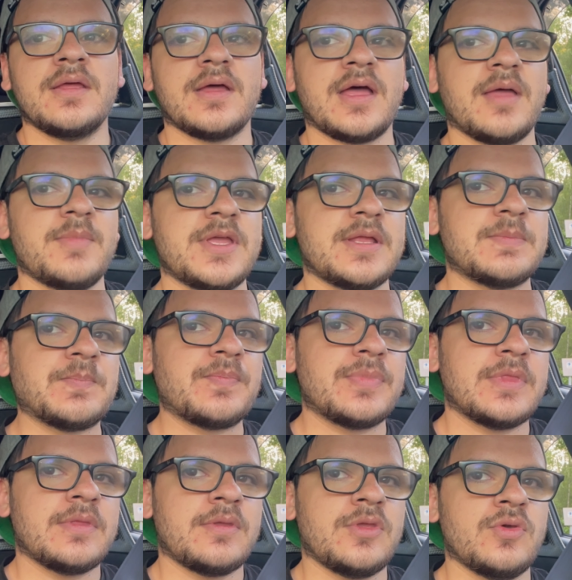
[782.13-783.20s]
I mean,
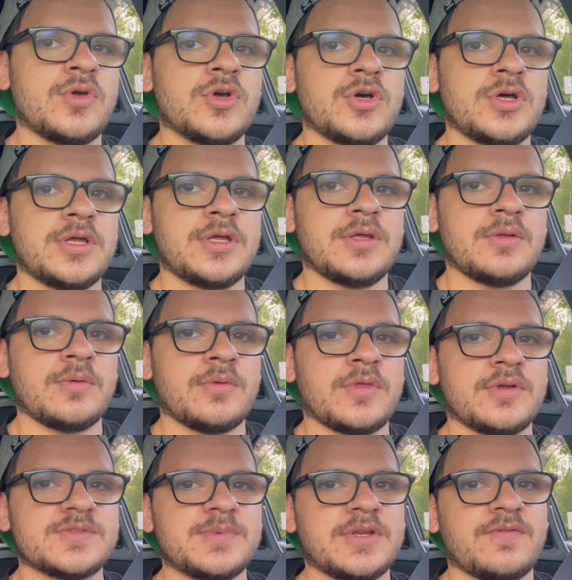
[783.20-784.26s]

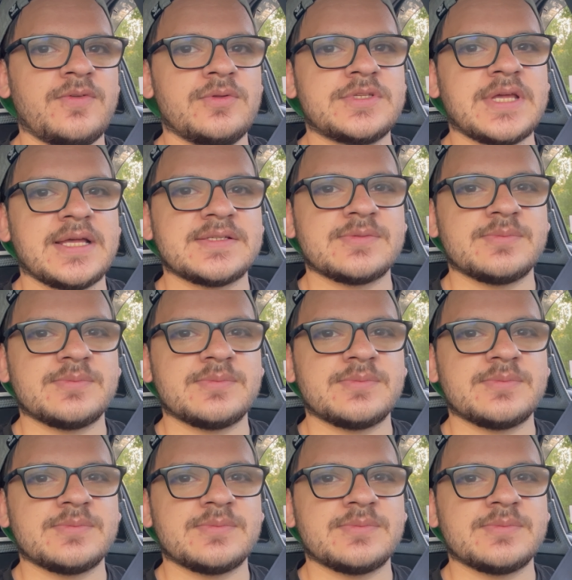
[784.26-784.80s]
there's been a few tests